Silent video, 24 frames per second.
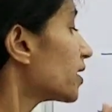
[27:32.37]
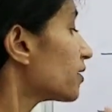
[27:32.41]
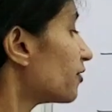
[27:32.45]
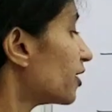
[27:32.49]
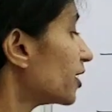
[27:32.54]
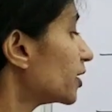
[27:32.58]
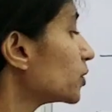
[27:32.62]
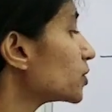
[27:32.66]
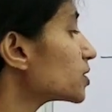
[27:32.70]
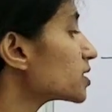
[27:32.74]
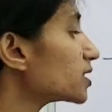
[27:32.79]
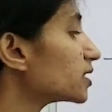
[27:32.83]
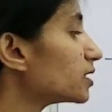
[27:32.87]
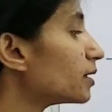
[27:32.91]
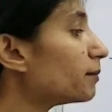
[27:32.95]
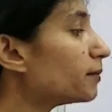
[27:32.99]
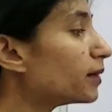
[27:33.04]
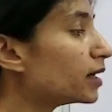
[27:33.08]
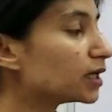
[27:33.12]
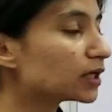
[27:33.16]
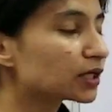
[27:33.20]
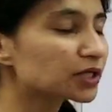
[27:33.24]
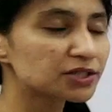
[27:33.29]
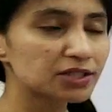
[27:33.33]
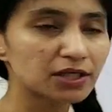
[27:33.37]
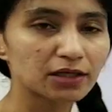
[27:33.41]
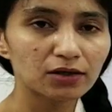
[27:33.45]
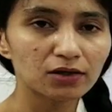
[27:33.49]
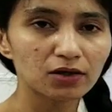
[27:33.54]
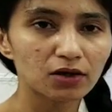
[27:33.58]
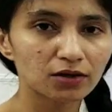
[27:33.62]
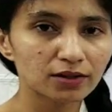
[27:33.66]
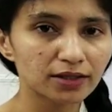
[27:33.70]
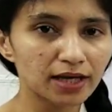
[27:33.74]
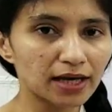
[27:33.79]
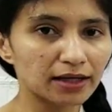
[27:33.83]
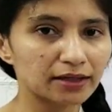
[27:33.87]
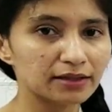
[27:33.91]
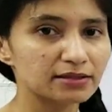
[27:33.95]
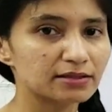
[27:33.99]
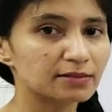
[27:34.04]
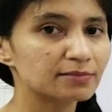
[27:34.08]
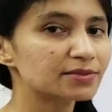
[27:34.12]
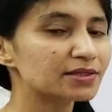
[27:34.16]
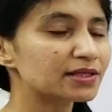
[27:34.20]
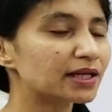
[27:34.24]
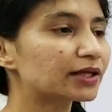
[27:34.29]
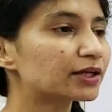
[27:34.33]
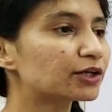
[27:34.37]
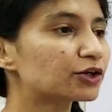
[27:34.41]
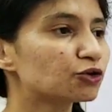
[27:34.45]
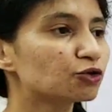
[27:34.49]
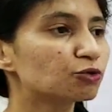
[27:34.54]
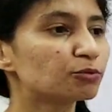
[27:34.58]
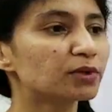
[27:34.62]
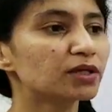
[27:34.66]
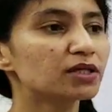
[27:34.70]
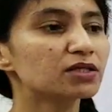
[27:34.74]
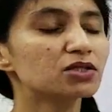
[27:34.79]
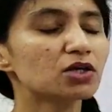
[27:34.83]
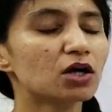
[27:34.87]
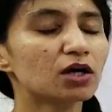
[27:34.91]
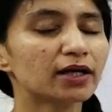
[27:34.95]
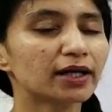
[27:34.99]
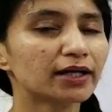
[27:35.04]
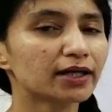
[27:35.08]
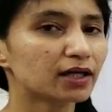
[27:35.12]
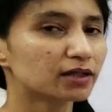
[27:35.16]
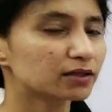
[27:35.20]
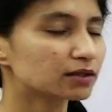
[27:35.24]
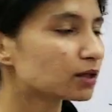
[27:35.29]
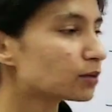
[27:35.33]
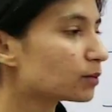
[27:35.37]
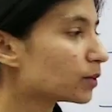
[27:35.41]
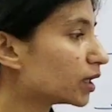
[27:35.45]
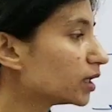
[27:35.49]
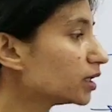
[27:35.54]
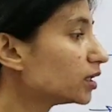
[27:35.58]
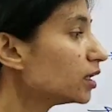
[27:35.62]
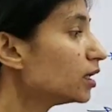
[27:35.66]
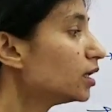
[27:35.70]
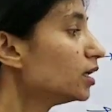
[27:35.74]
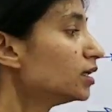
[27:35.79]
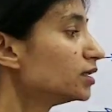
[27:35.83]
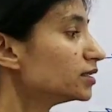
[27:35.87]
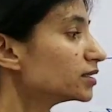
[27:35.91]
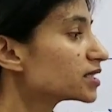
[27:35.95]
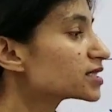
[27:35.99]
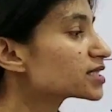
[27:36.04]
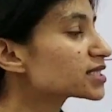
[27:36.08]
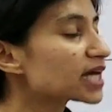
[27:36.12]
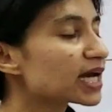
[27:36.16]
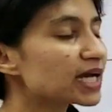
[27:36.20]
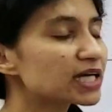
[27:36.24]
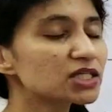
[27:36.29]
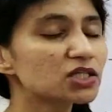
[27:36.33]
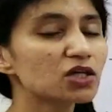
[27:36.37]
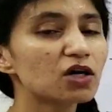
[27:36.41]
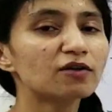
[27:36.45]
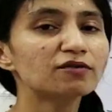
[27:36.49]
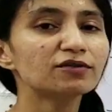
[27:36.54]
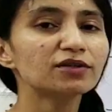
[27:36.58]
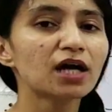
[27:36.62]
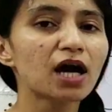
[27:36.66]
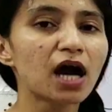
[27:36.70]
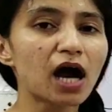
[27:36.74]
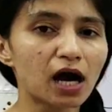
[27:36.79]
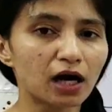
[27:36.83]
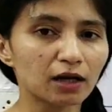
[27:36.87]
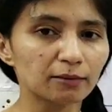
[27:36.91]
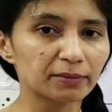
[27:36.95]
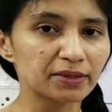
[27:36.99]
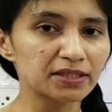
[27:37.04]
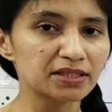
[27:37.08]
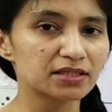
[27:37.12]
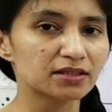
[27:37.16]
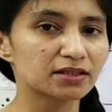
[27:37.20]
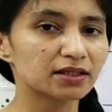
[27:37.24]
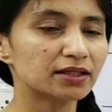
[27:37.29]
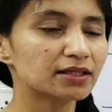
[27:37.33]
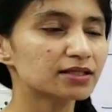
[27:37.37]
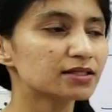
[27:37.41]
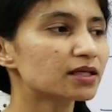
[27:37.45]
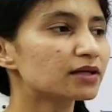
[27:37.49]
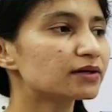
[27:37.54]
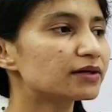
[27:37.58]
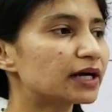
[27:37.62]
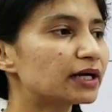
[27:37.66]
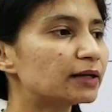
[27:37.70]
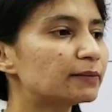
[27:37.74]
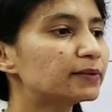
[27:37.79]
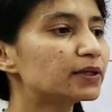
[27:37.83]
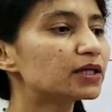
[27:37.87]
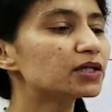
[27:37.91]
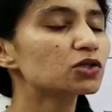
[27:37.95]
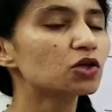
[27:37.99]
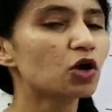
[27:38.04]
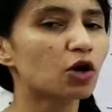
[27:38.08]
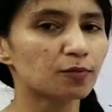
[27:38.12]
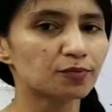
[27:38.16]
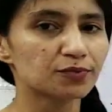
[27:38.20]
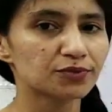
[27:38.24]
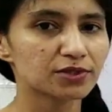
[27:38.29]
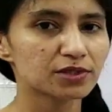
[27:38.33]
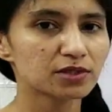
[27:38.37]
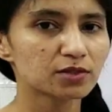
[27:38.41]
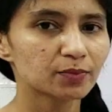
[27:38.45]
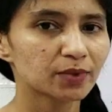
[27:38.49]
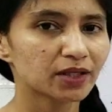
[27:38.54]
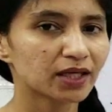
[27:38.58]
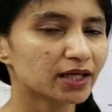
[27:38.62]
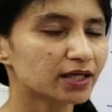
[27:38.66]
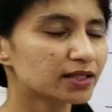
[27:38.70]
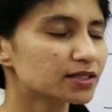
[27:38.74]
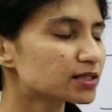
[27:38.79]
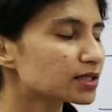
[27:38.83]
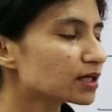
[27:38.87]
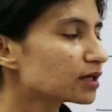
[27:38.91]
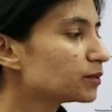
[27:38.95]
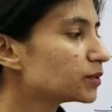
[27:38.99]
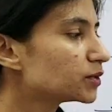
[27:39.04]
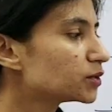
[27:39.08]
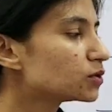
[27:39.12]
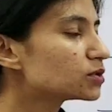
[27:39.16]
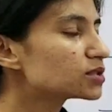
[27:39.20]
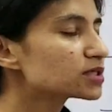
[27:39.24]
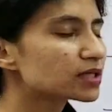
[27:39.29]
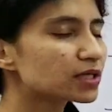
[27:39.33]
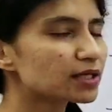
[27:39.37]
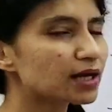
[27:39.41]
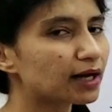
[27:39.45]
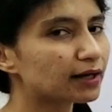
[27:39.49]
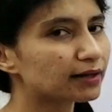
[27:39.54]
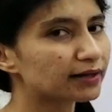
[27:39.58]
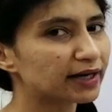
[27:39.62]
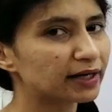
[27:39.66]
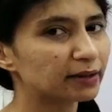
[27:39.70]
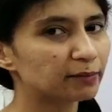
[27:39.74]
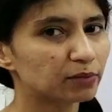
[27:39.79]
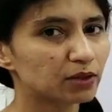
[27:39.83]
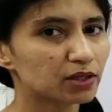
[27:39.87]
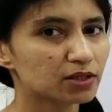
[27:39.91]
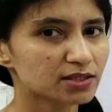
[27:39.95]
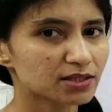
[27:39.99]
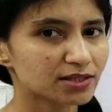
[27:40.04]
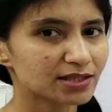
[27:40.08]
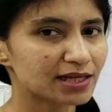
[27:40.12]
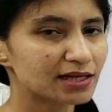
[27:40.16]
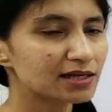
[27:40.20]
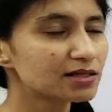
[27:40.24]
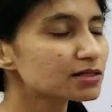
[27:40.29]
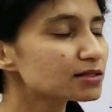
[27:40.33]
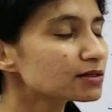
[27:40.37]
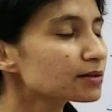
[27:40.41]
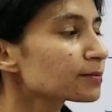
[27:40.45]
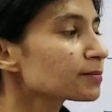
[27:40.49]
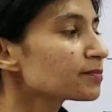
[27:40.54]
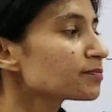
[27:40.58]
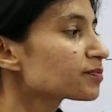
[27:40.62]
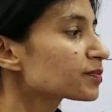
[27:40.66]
When you see the multicellular organisms like humans or like other one, the size of the RBC, that is the red blood corpuscles, we can say, we don't say red blood cells.